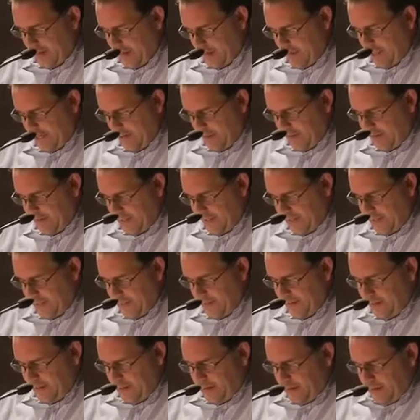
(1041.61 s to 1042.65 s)
I
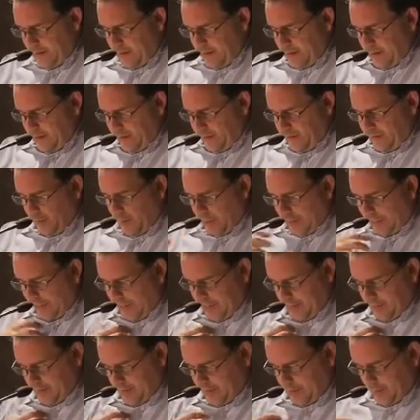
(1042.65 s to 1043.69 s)
think from a
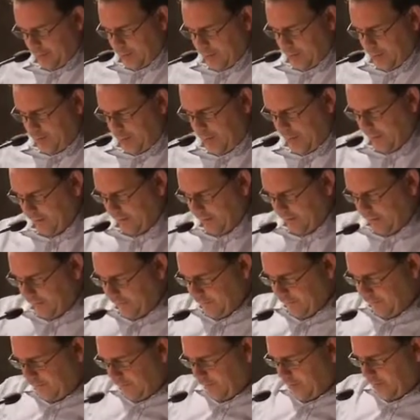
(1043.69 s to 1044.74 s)
content
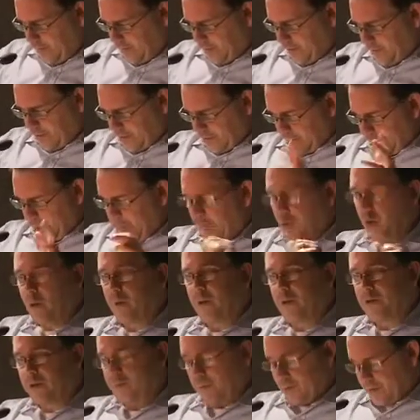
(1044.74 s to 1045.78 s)
perspective, and we already talked about
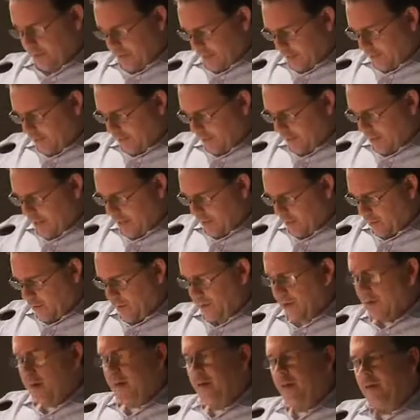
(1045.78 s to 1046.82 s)
mobile, so I'll skip over that
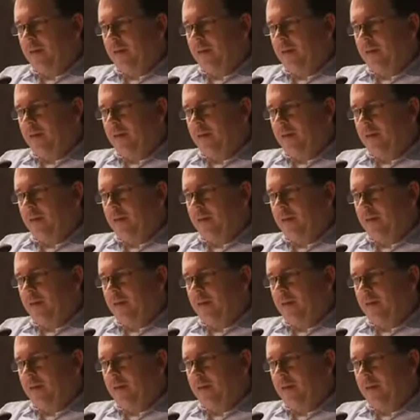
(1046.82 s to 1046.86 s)
one.